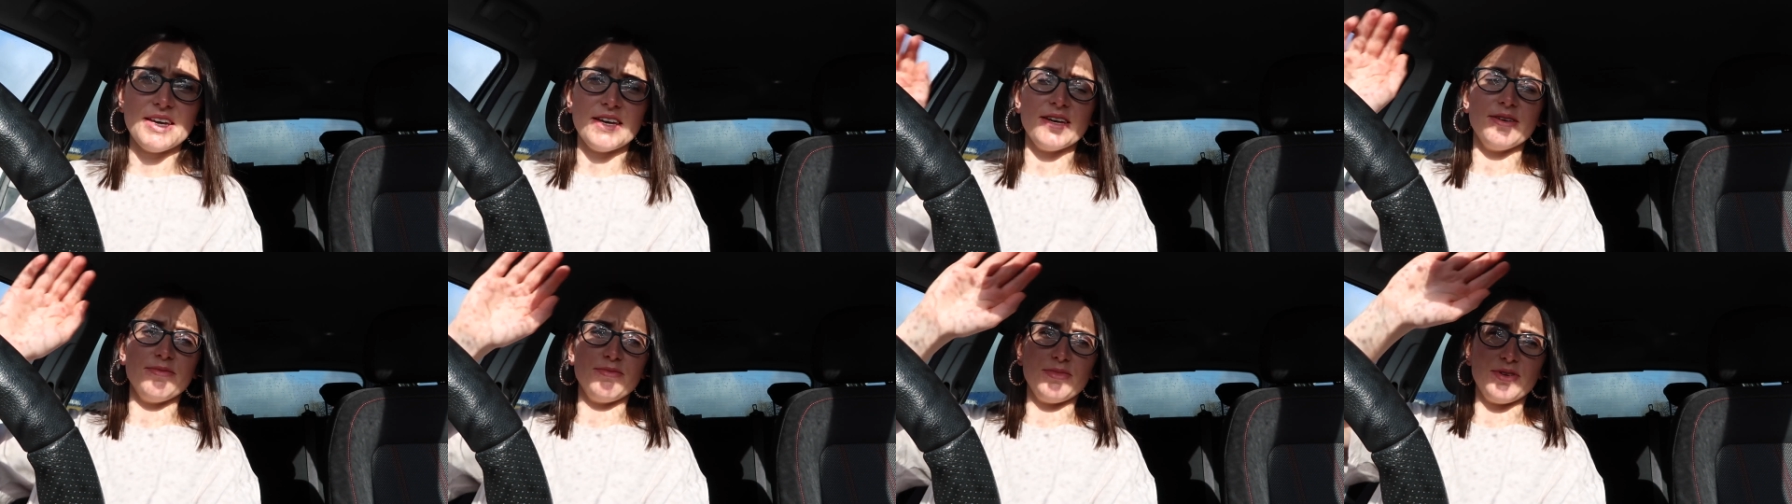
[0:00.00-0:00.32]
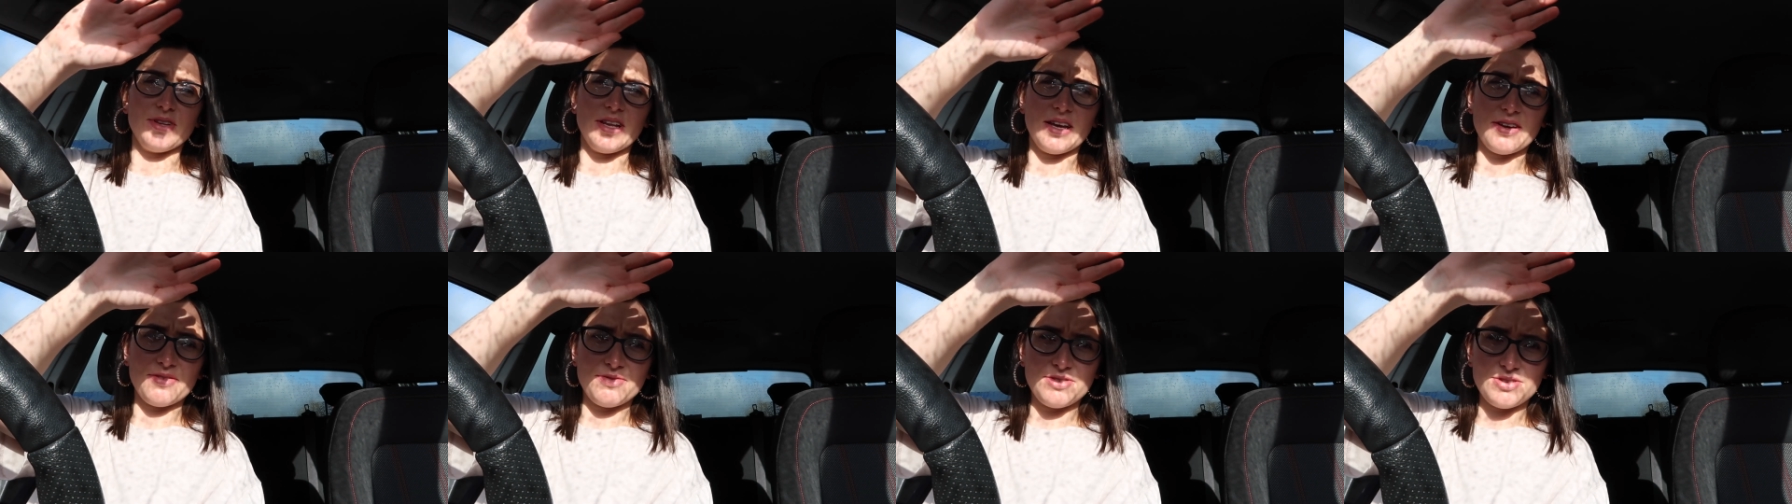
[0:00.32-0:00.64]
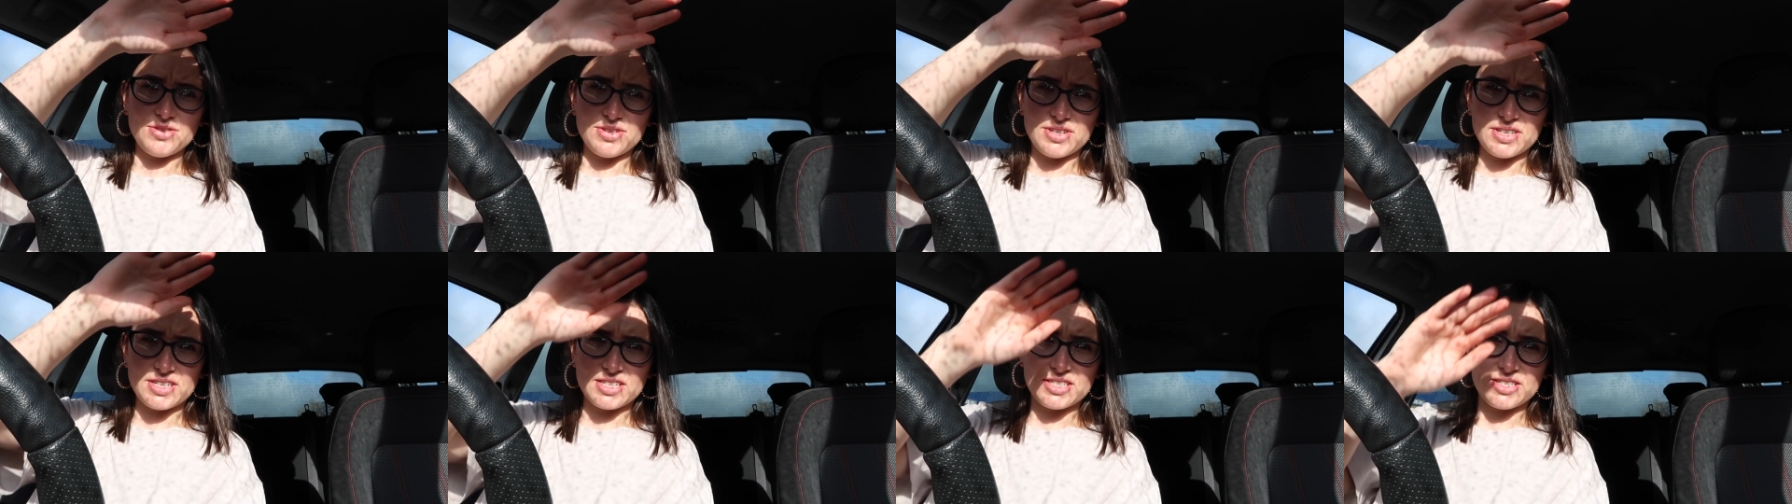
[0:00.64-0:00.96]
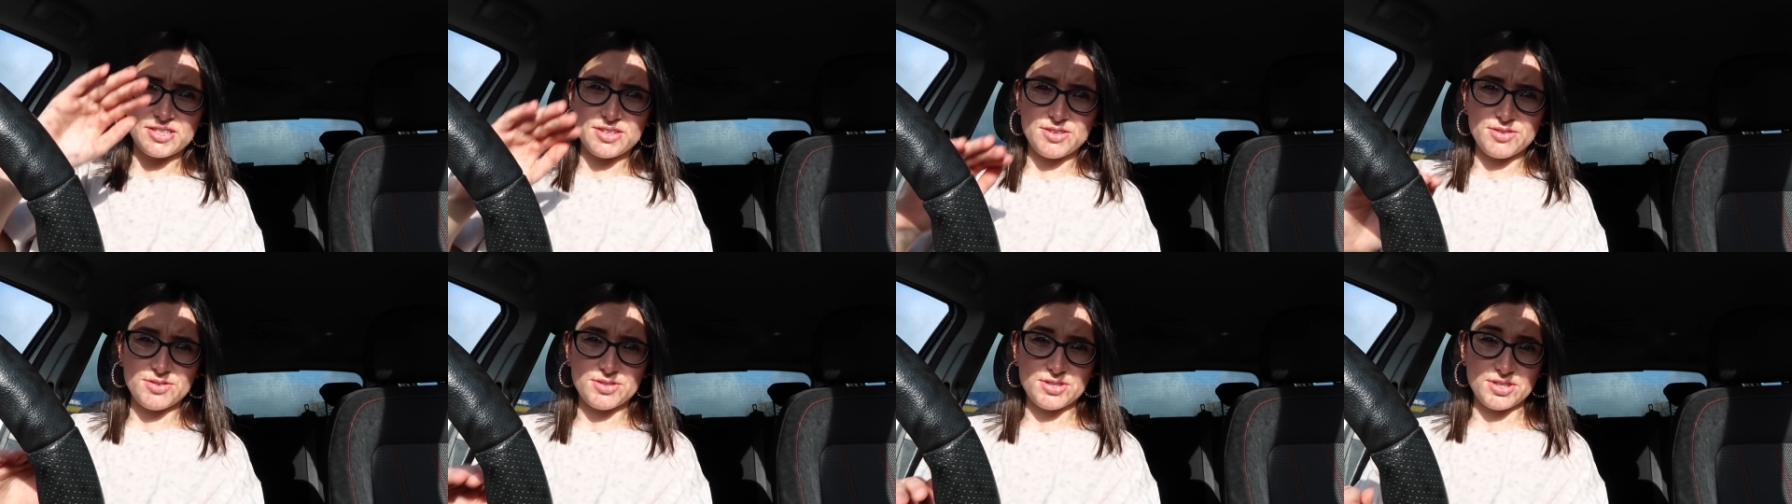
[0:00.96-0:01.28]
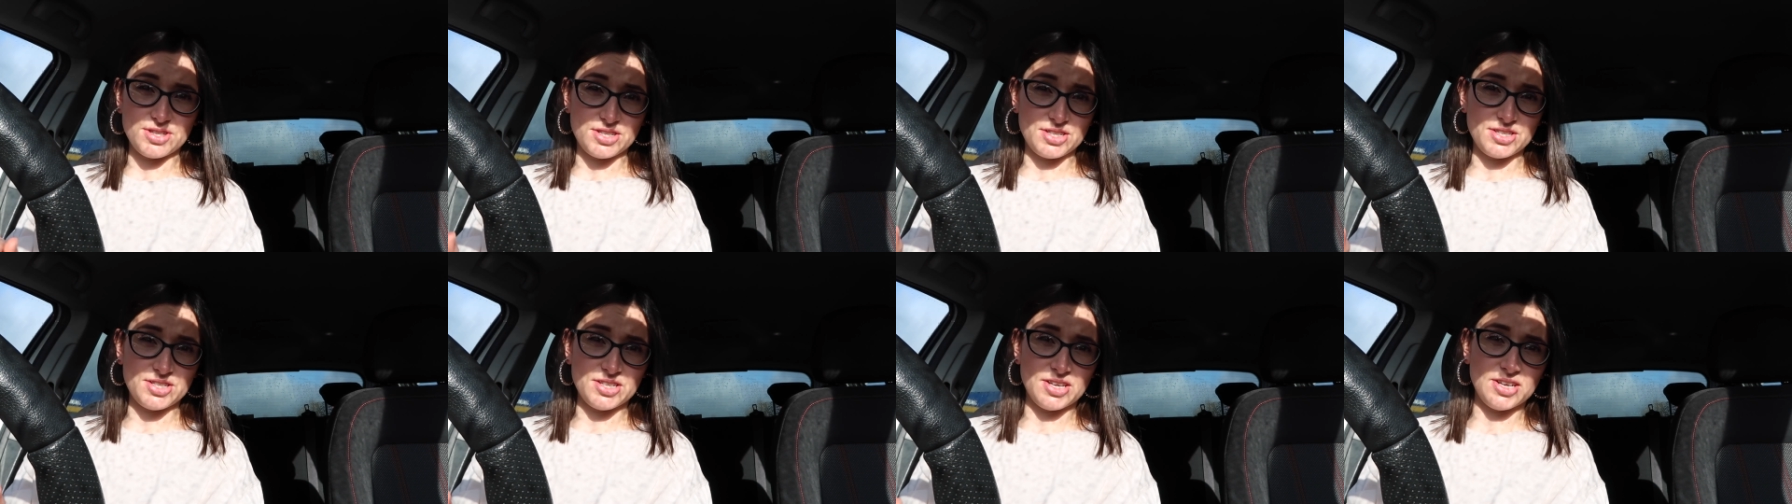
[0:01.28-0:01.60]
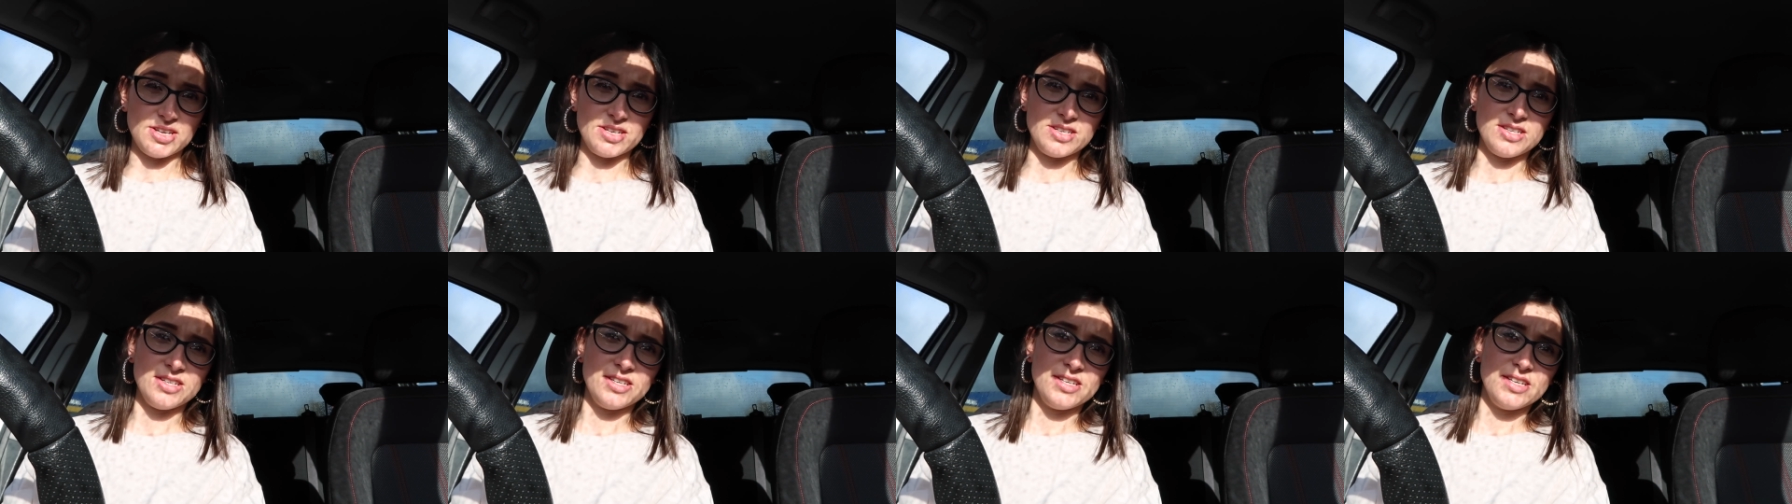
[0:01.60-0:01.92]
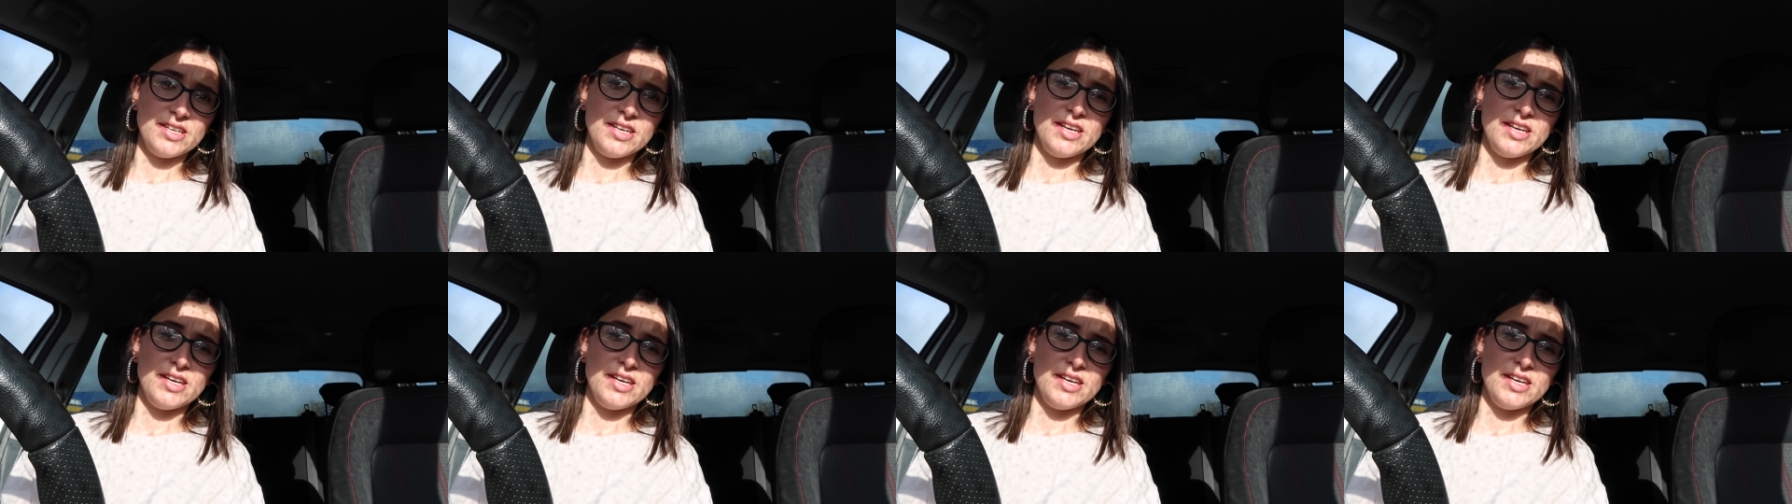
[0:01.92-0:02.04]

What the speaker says: You'll have to excuse the sun.